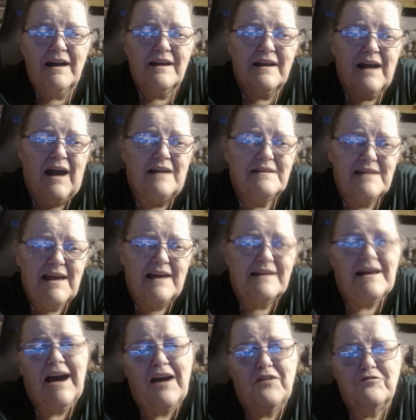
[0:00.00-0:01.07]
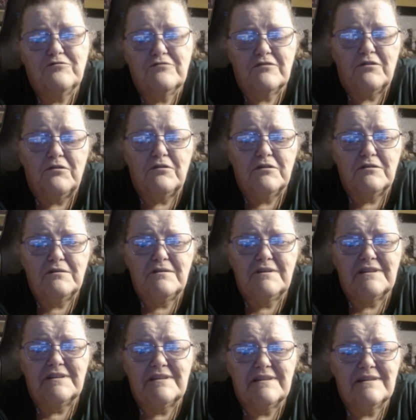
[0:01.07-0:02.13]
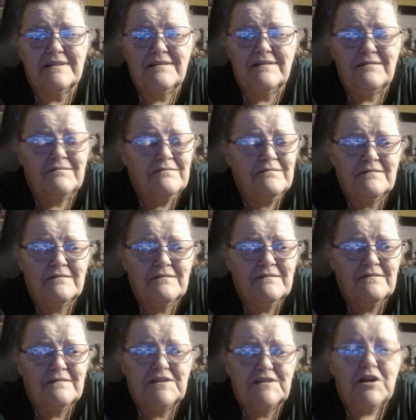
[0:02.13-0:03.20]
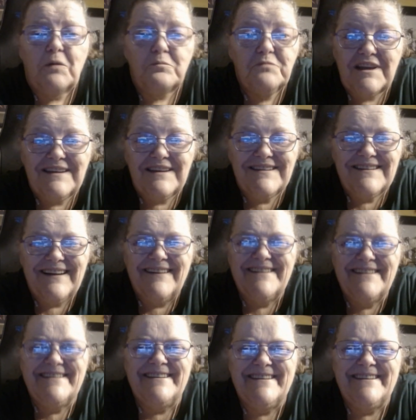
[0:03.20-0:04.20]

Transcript: content out, or just something done.